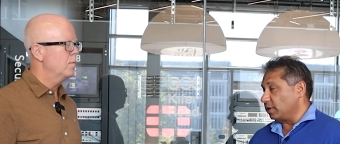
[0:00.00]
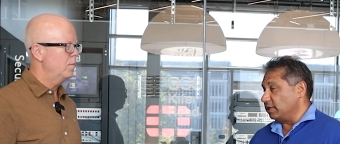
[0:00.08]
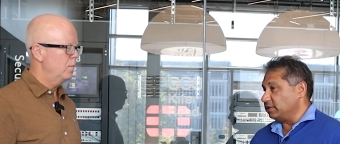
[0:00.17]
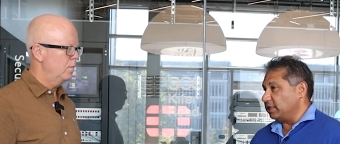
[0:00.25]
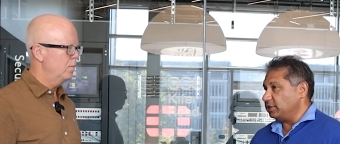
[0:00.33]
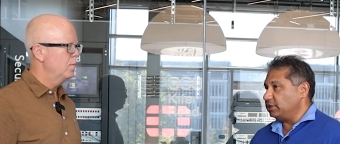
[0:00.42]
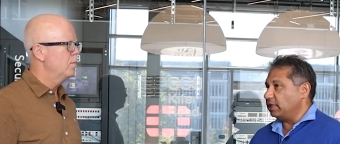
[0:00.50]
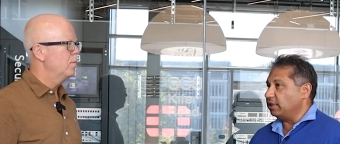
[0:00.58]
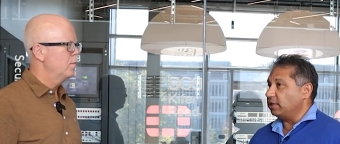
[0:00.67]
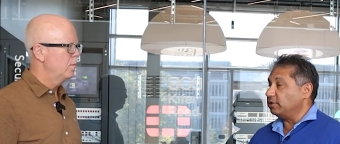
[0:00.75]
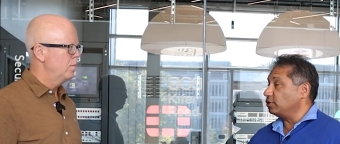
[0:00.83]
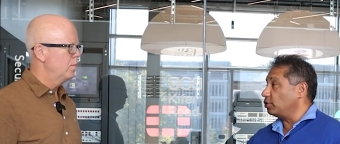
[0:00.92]
Speaker 1: the organization.
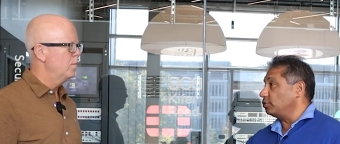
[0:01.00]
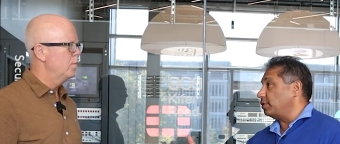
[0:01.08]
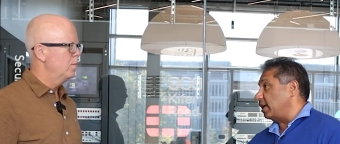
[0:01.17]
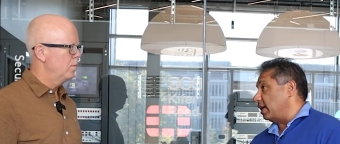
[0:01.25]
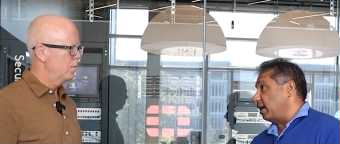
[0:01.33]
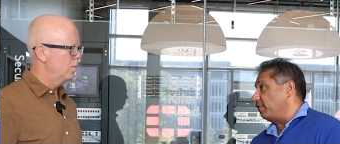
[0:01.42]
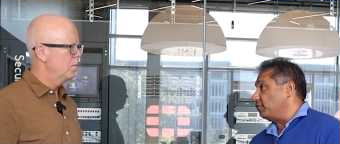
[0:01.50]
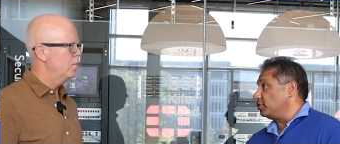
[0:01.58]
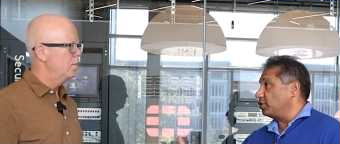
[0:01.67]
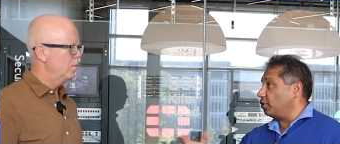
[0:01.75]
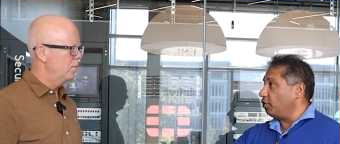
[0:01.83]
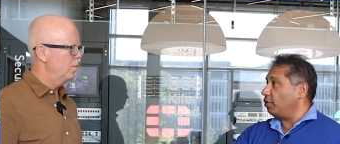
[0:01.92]
And then there's also AI
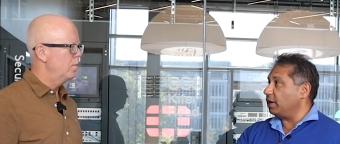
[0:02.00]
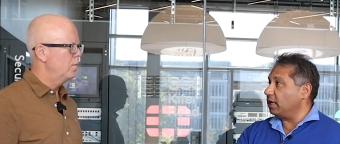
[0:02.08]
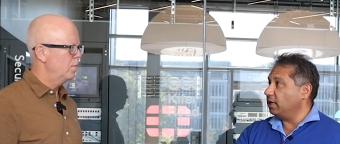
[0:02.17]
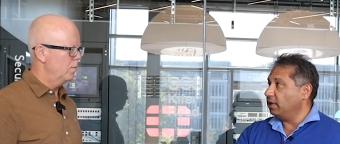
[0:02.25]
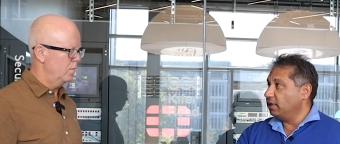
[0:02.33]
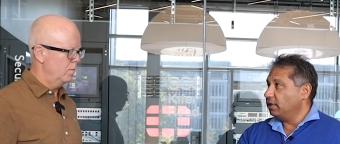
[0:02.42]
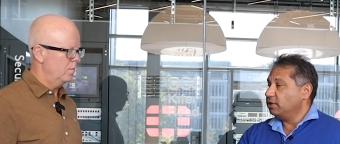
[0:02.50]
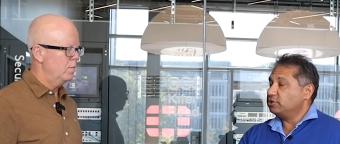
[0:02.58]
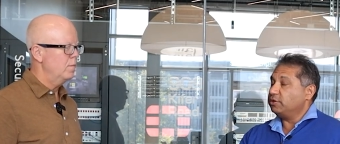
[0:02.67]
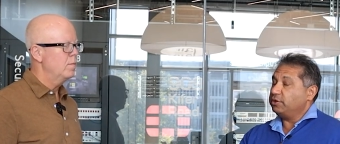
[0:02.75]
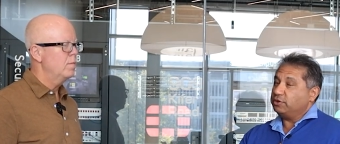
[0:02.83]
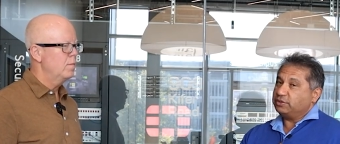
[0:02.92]
for security.
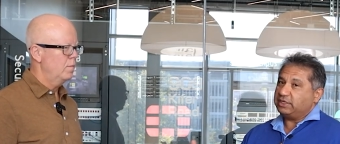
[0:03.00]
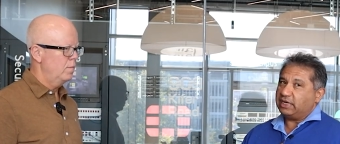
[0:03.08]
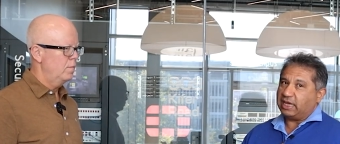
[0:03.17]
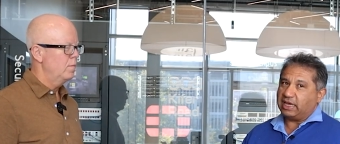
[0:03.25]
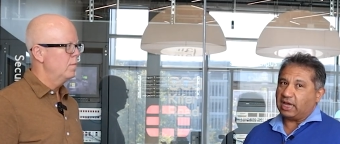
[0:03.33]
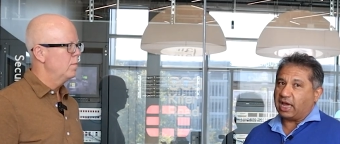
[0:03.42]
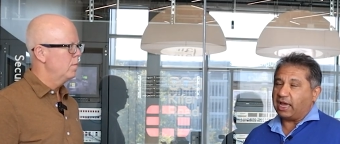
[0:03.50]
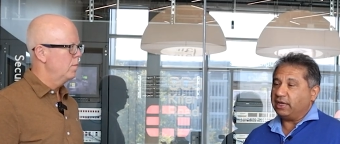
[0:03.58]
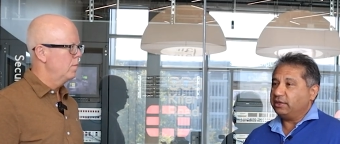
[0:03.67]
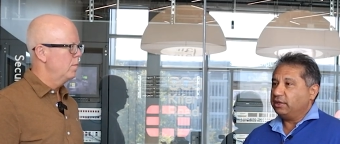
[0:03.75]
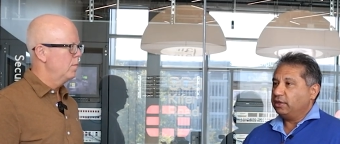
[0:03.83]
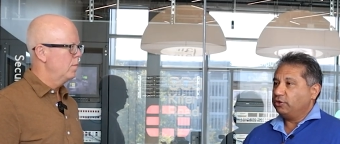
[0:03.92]
Mm-hmm. So using
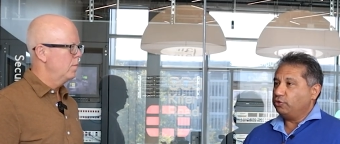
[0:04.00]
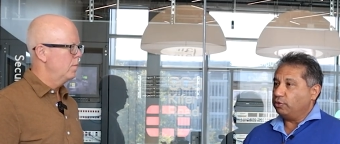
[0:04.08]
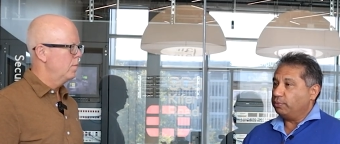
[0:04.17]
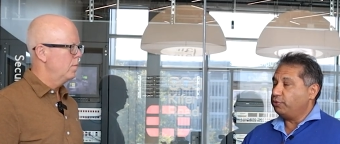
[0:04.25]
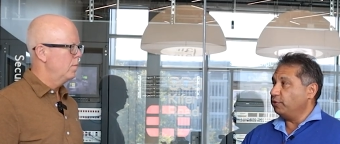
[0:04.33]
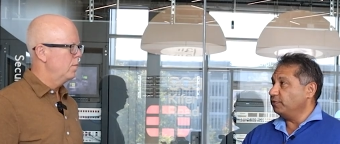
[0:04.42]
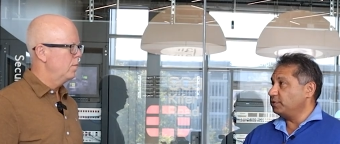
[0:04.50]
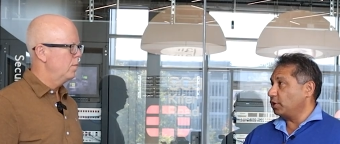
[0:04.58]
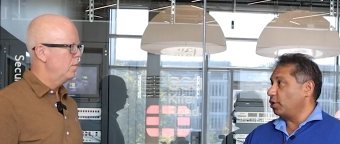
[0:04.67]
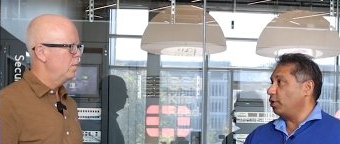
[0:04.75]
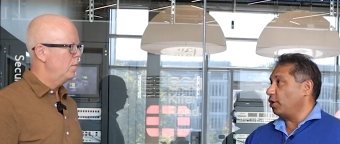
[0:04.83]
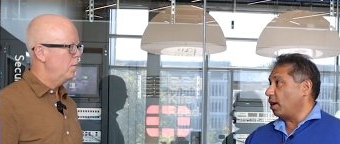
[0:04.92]
AI to improve
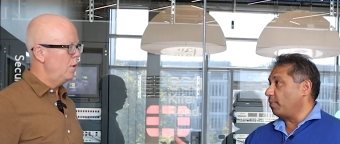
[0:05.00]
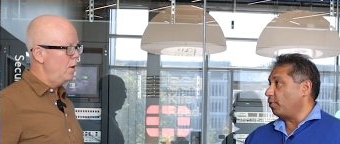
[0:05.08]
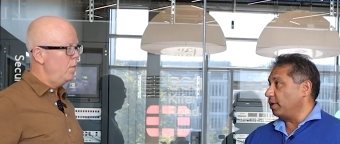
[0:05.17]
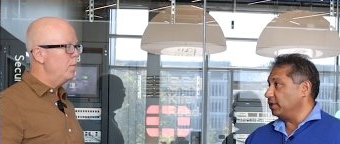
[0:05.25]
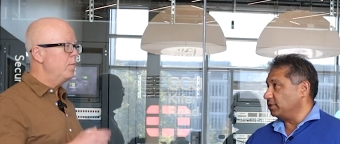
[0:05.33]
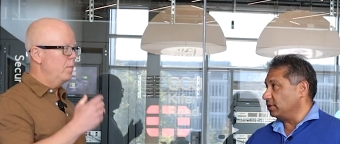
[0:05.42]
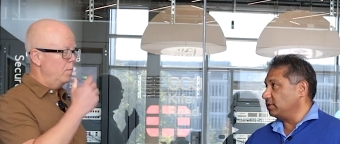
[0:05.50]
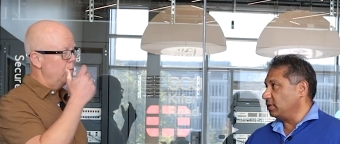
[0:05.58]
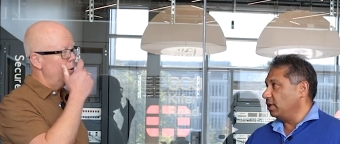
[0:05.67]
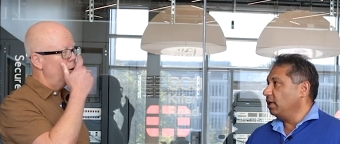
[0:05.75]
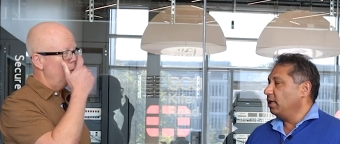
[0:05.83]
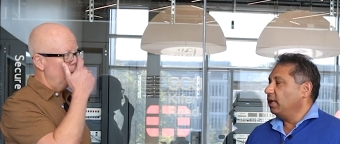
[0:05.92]
security
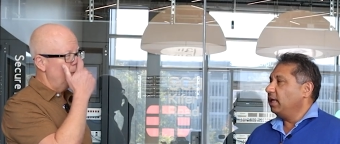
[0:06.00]
operations. Yeah.